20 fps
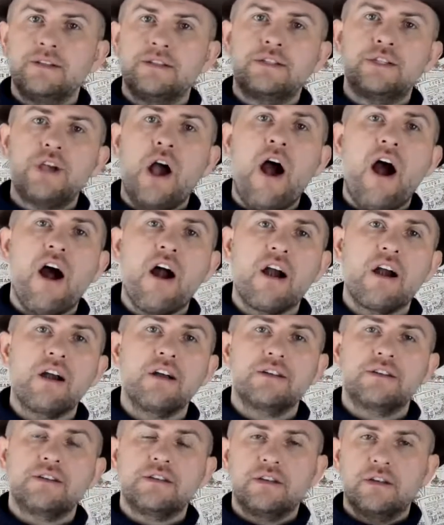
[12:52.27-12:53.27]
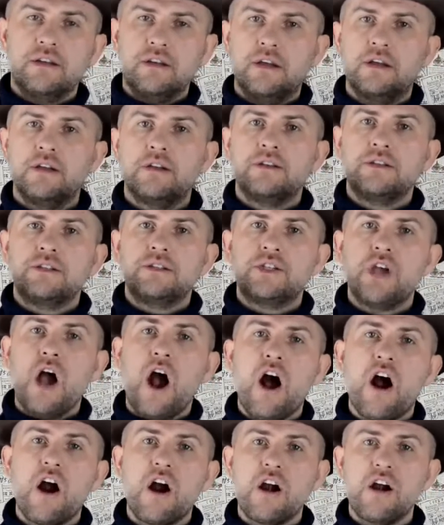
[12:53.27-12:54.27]
chart,
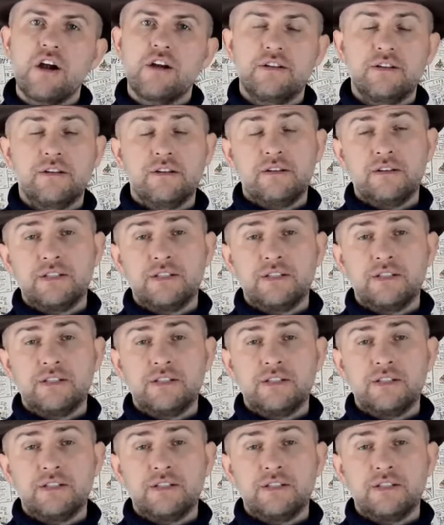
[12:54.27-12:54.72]
chart.